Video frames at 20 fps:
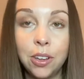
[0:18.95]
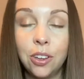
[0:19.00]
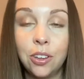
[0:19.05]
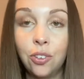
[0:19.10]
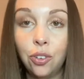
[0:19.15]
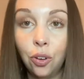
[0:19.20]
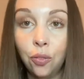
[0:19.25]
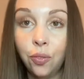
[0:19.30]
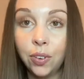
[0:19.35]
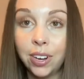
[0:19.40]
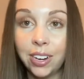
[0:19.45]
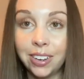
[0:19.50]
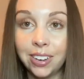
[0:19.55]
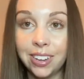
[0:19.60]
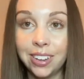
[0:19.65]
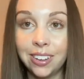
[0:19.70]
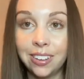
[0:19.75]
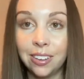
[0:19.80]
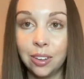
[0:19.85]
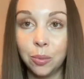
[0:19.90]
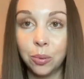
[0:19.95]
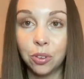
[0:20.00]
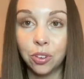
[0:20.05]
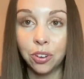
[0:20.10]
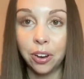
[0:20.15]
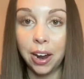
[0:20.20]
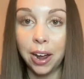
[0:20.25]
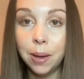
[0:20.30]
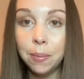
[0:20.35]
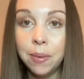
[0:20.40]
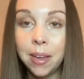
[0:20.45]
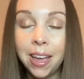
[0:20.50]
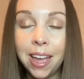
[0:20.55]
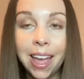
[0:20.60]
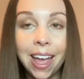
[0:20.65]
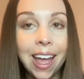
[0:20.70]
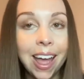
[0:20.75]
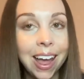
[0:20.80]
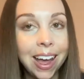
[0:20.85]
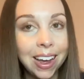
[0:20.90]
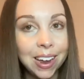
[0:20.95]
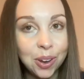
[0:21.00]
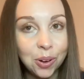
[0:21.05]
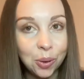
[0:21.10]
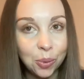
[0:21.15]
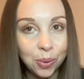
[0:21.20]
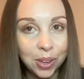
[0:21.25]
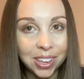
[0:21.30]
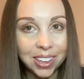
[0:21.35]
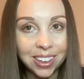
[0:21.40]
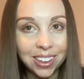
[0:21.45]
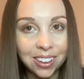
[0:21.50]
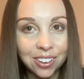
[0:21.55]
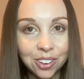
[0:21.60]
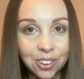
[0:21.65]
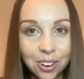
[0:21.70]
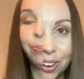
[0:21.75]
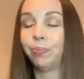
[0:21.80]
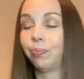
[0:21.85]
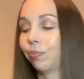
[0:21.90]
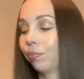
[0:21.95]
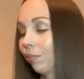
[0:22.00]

Don't forget to hit subscribe, and we can get started.